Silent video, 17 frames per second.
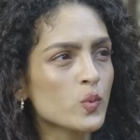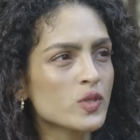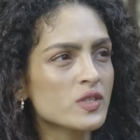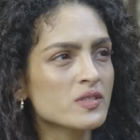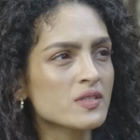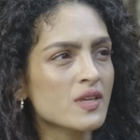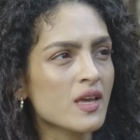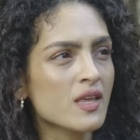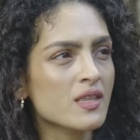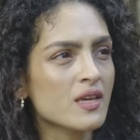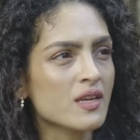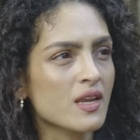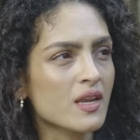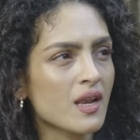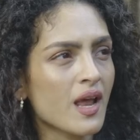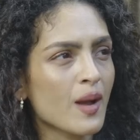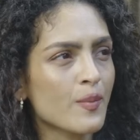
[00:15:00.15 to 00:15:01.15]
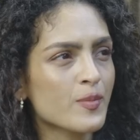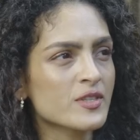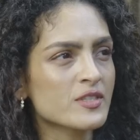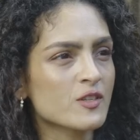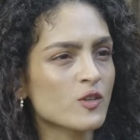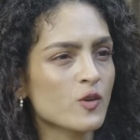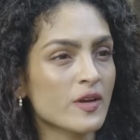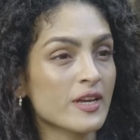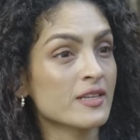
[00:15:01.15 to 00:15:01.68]
would say that it happens
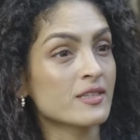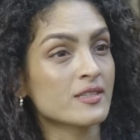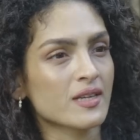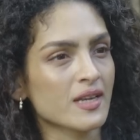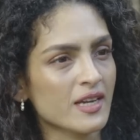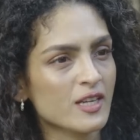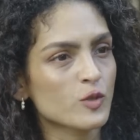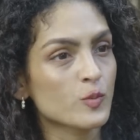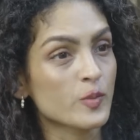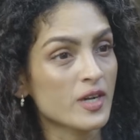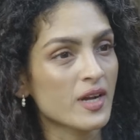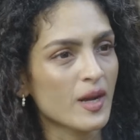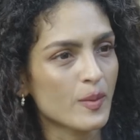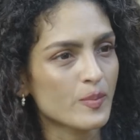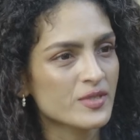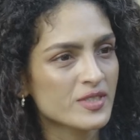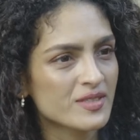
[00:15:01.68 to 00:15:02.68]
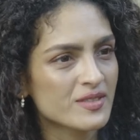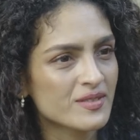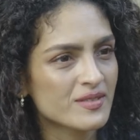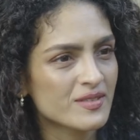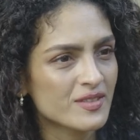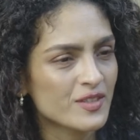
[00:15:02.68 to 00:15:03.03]
in your intellect, perhaps,